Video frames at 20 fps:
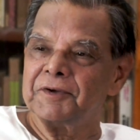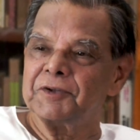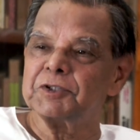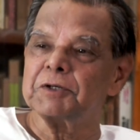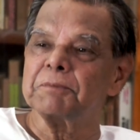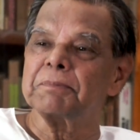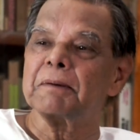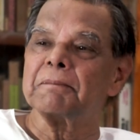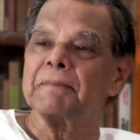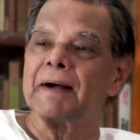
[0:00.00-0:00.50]

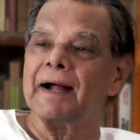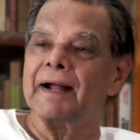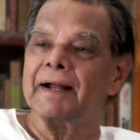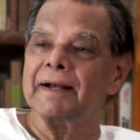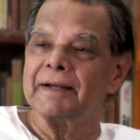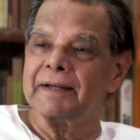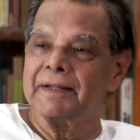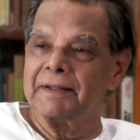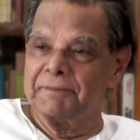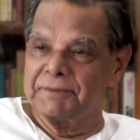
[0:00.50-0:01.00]

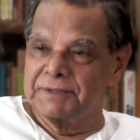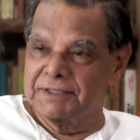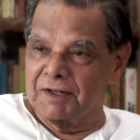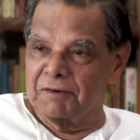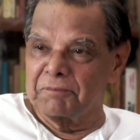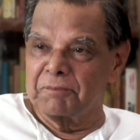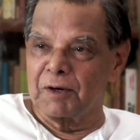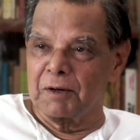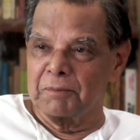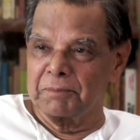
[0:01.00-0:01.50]
Supermind
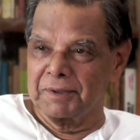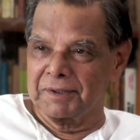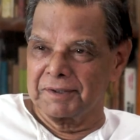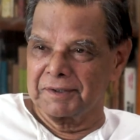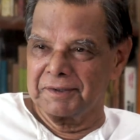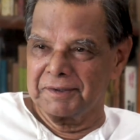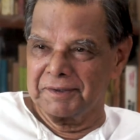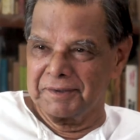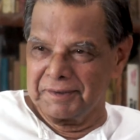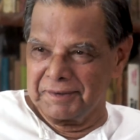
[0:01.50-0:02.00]
himself proper.
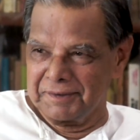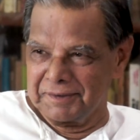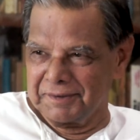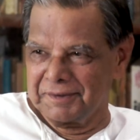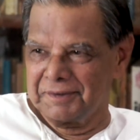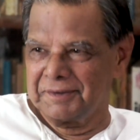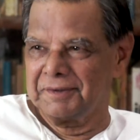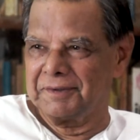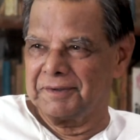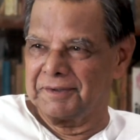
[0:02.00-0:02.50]

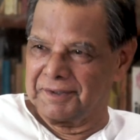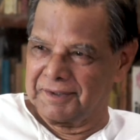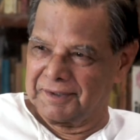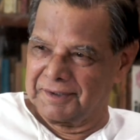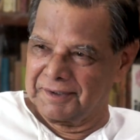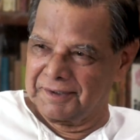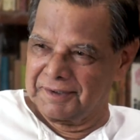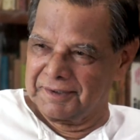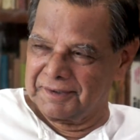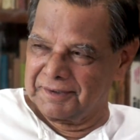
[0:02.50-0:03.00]

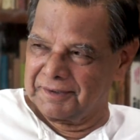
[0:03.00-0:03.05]
Huh.